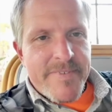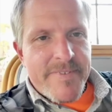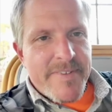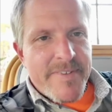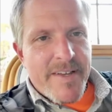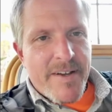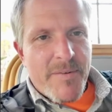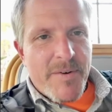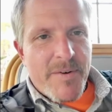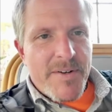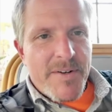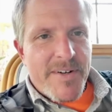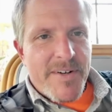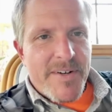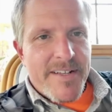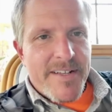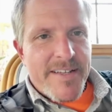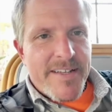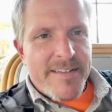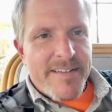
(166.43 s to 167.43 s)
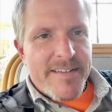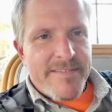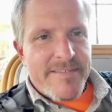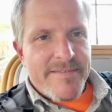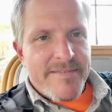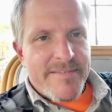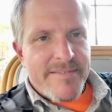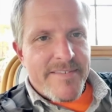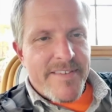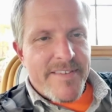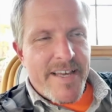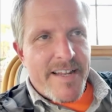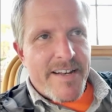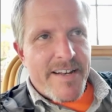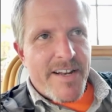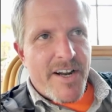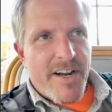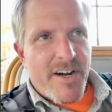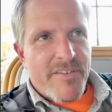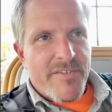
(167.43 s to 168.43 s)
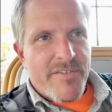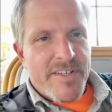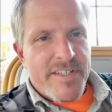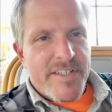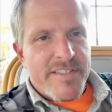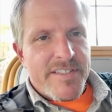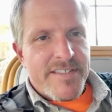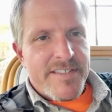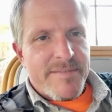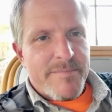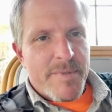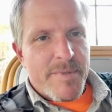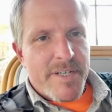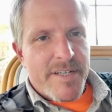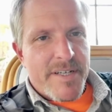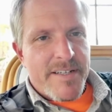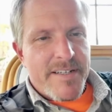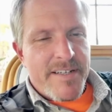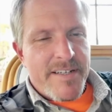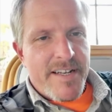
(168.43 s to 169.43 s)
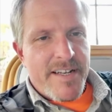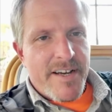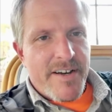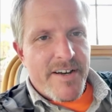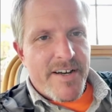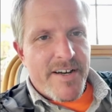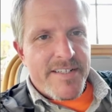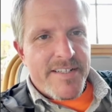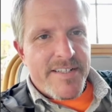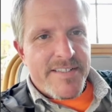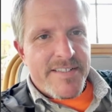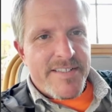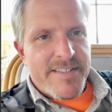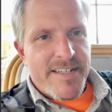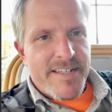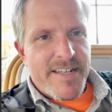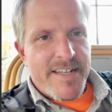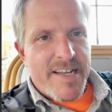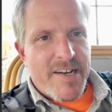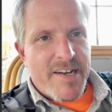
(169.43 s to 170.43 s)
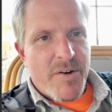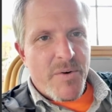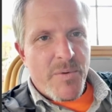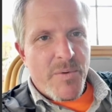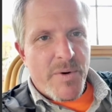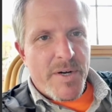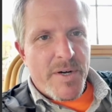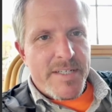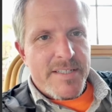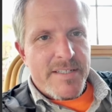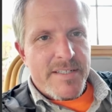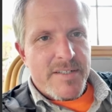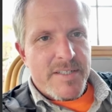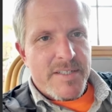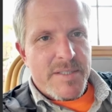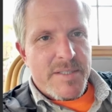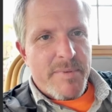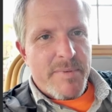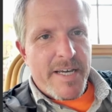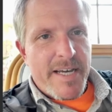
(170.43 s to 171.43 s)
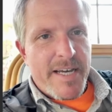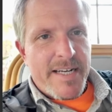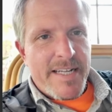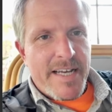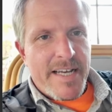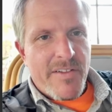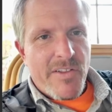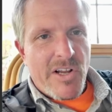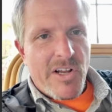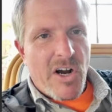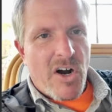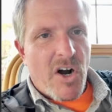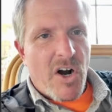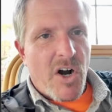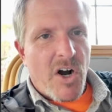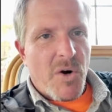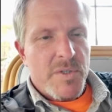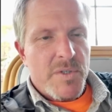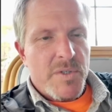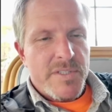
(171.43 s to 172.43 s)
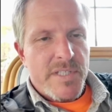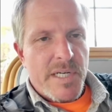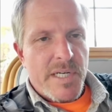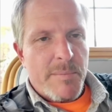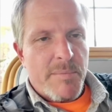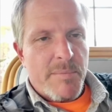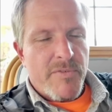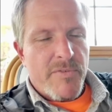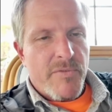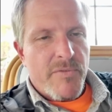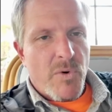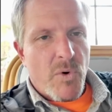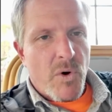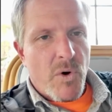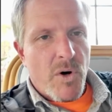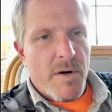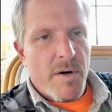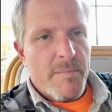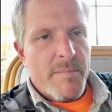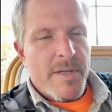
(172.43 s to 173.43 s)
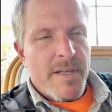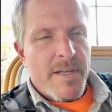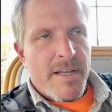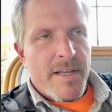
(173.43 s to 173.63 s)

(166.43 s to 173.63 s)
wasn't really that nervous, but I just didn't know what to expect, how the car was going to perform.